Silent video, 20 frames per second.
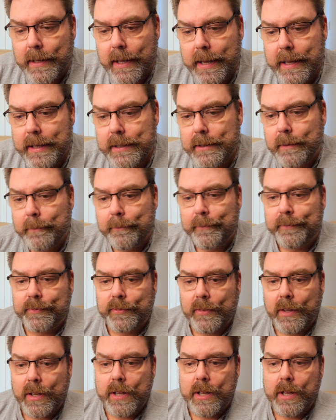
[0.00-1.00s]
And
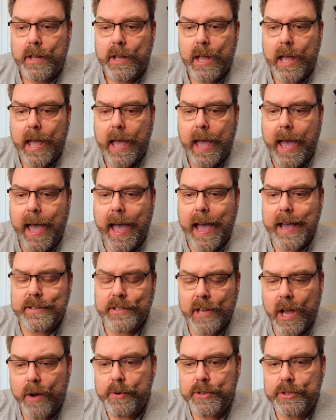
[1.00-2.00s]

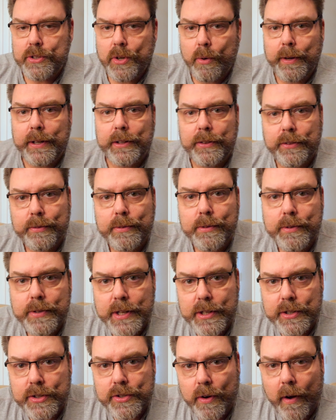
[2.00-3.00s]
as I was going through
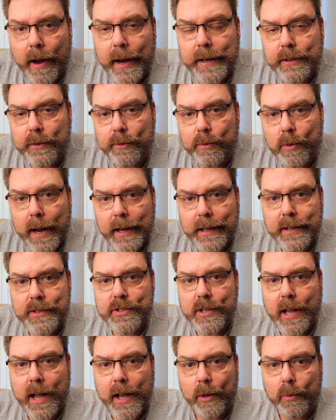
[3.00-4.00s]
this, trying to
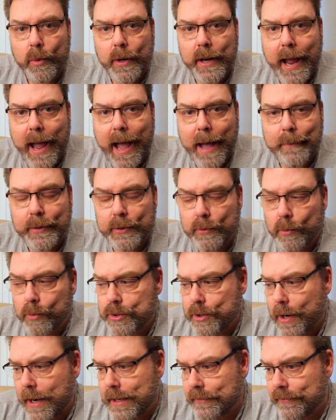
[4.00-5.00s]
reconcile what happened,
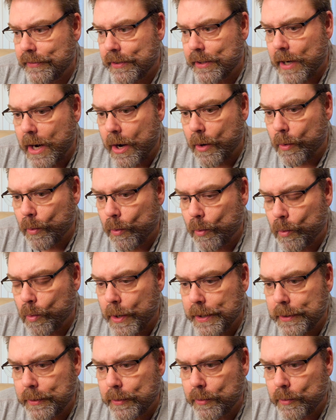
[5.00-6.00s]
trying to figure out
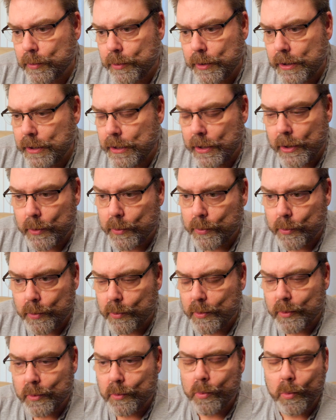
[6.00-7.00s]
what, you know,
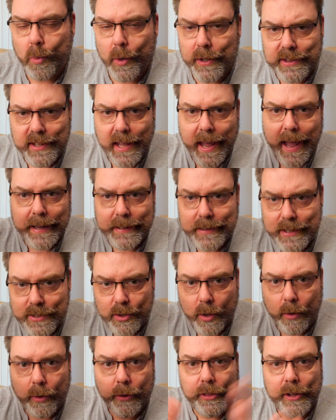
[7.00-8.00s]
what the heck this
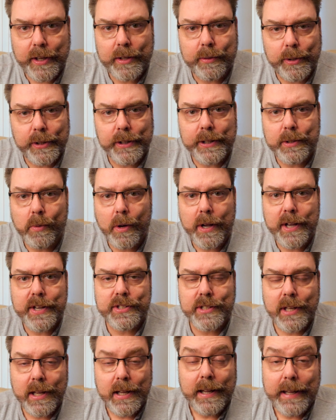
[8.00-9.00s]
whole thing really
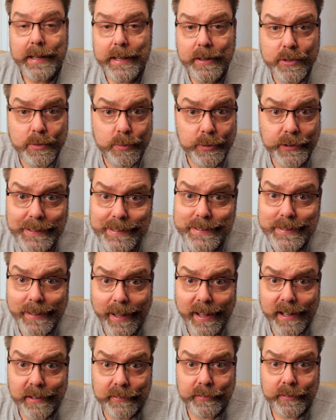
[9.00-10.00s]
was, it was really
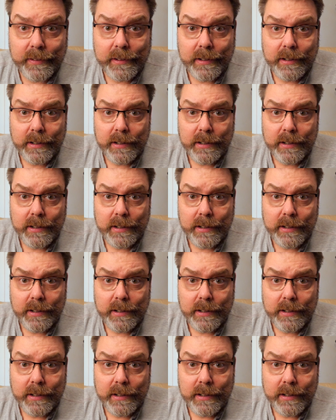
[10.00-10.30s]
tough.